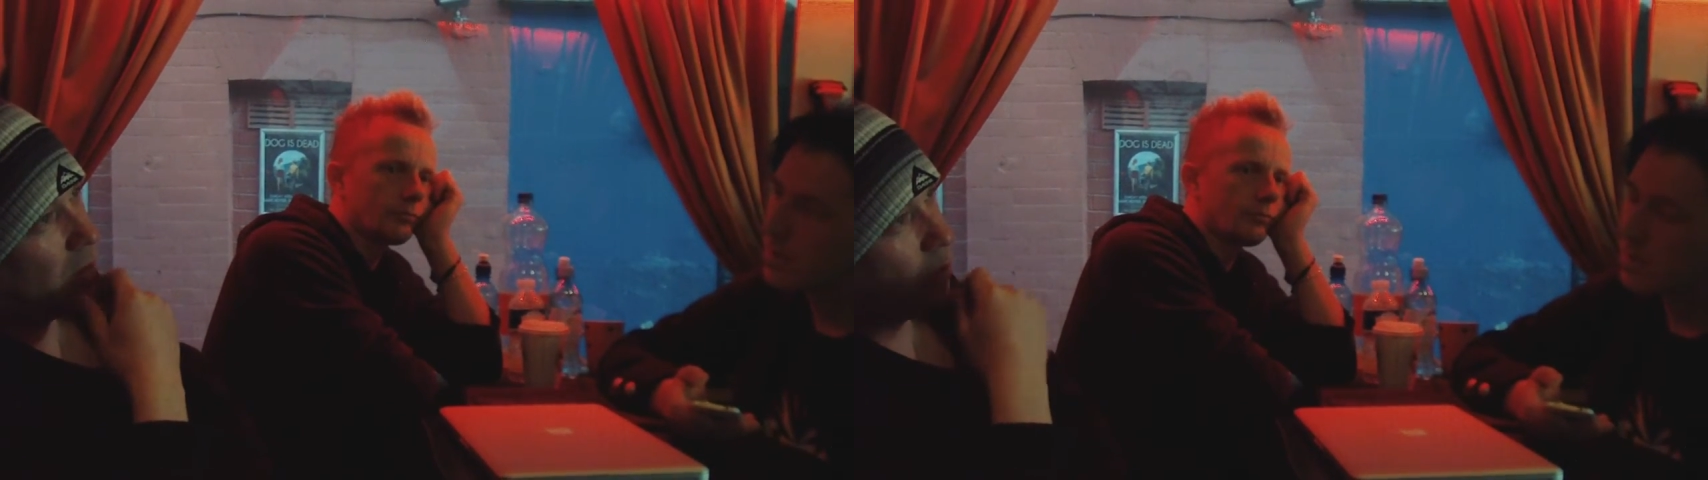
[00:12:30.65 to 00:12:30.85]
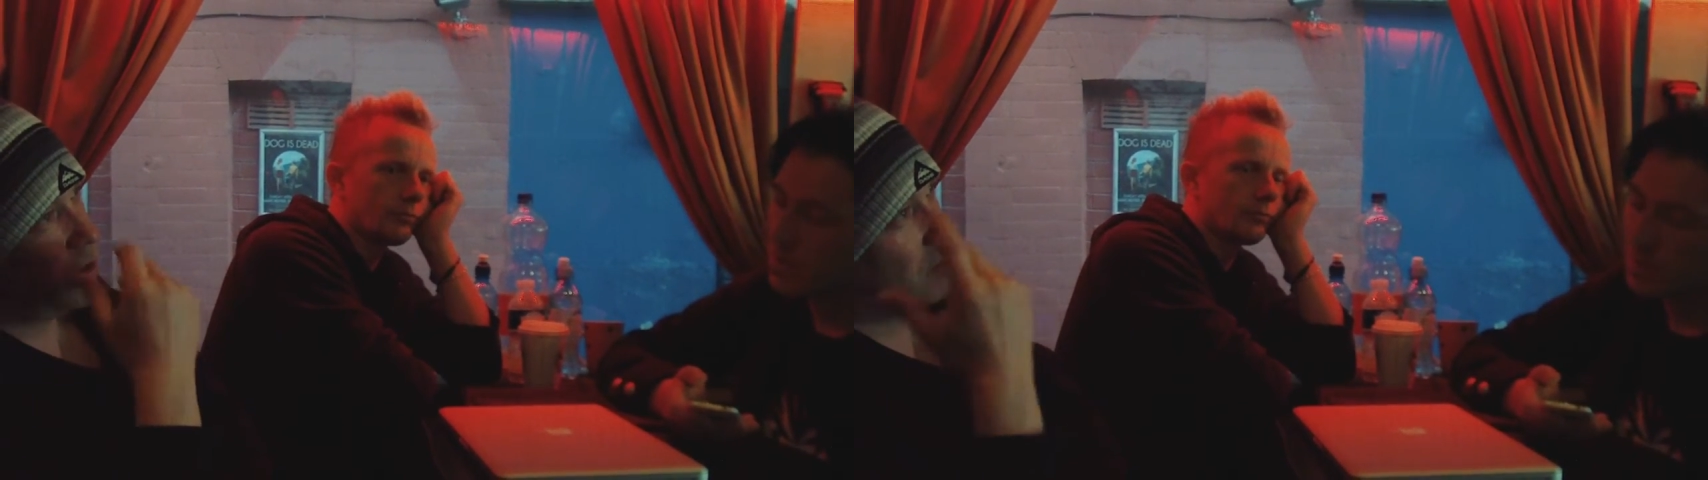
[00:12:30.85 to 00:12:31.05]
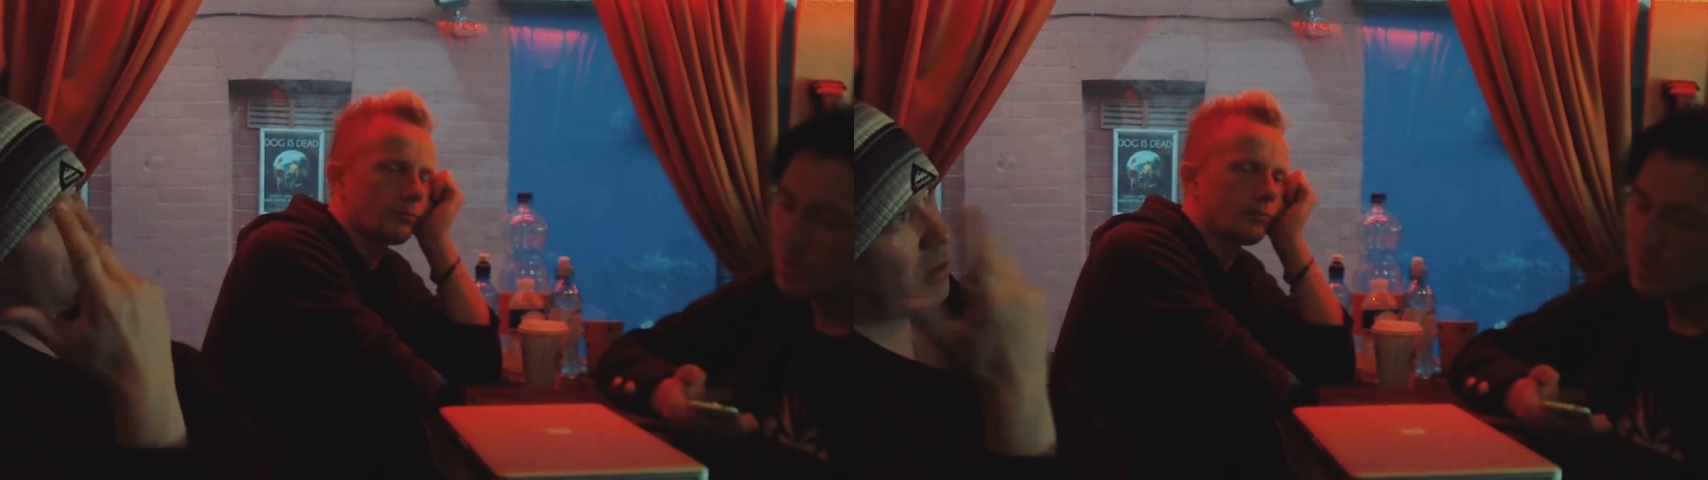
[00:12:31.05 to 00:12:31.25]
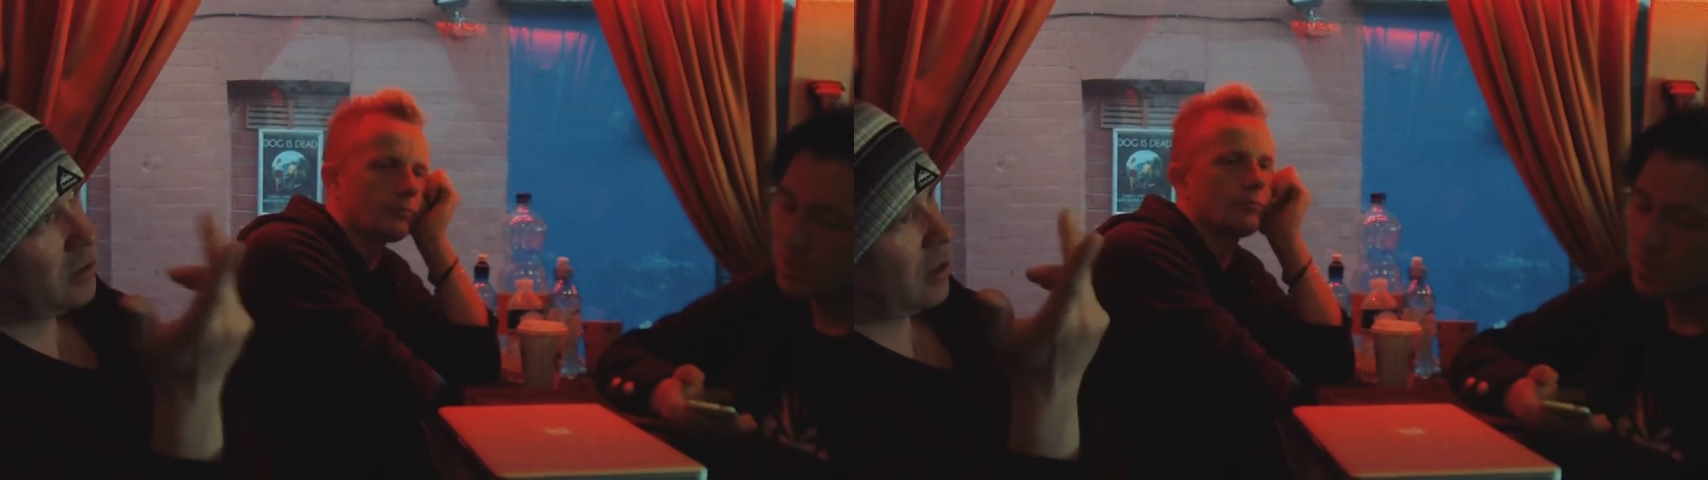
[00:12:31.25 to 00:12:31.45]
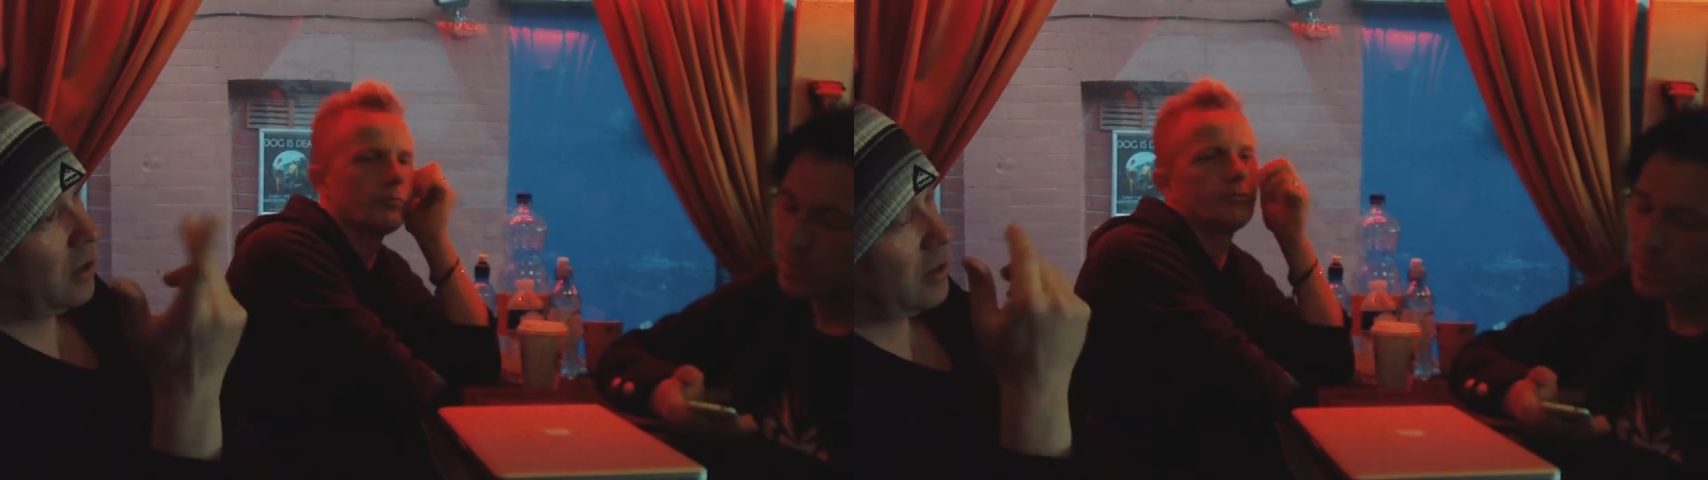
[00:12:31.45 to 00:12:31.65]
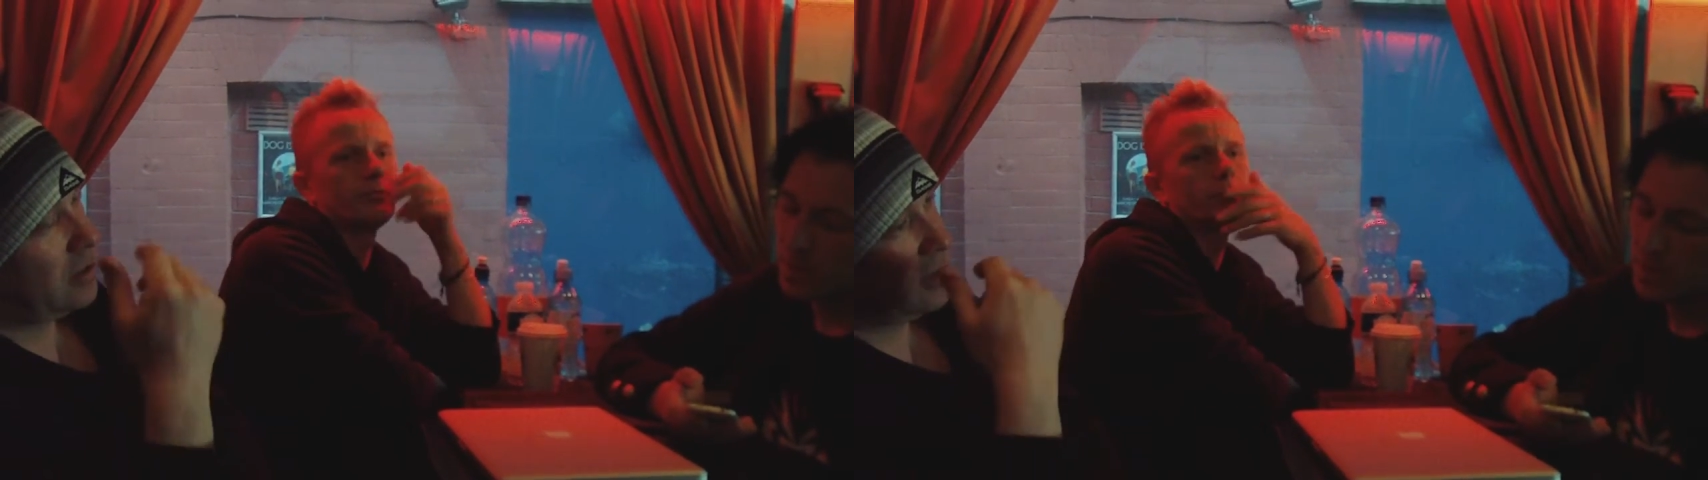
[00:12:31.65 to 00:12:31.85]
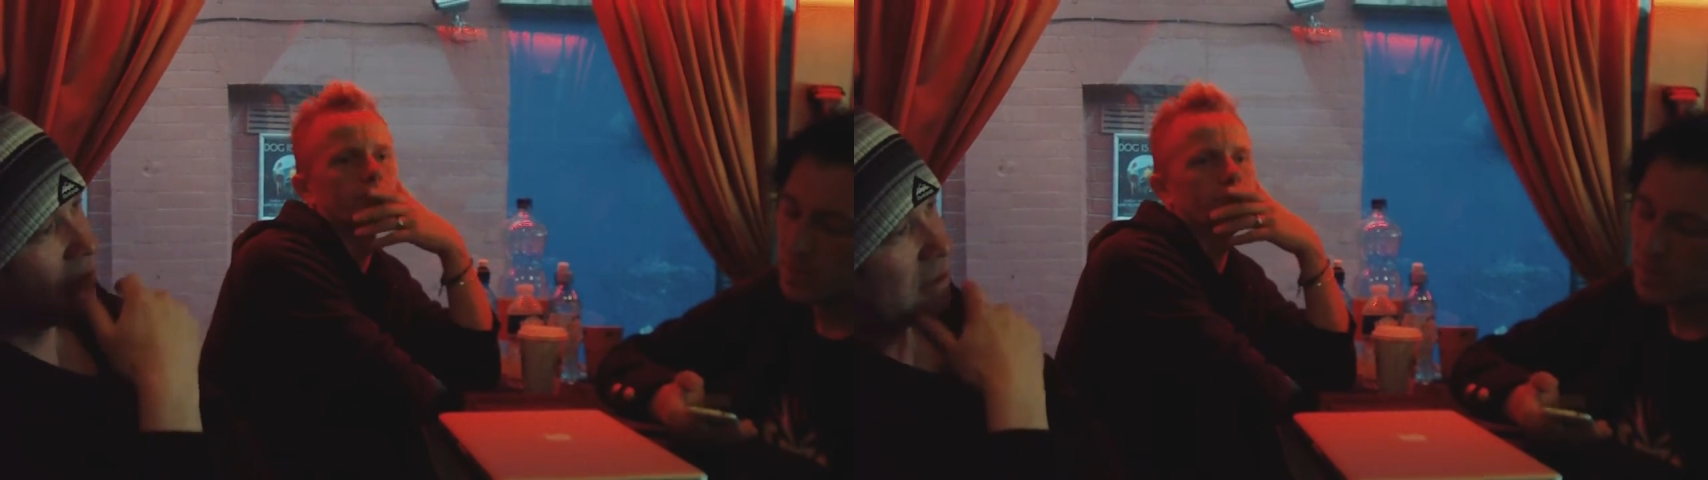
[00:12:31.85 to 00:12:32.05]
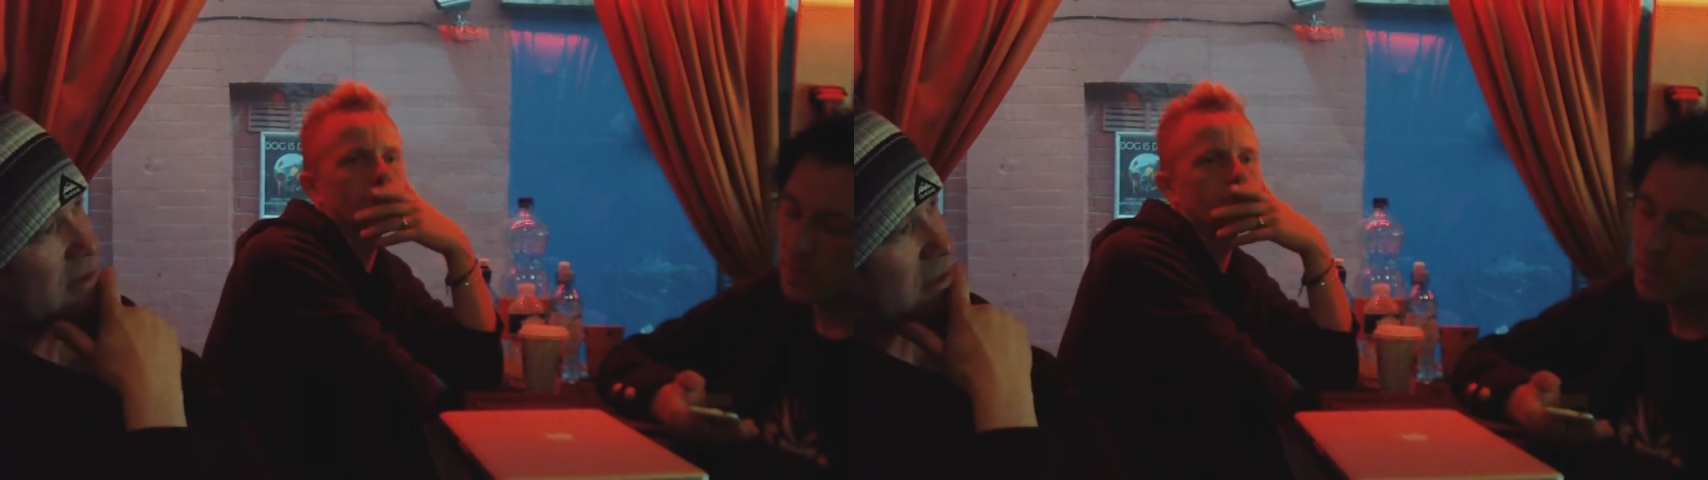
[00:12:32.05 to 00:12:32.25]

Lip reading: We can fund something like this. This is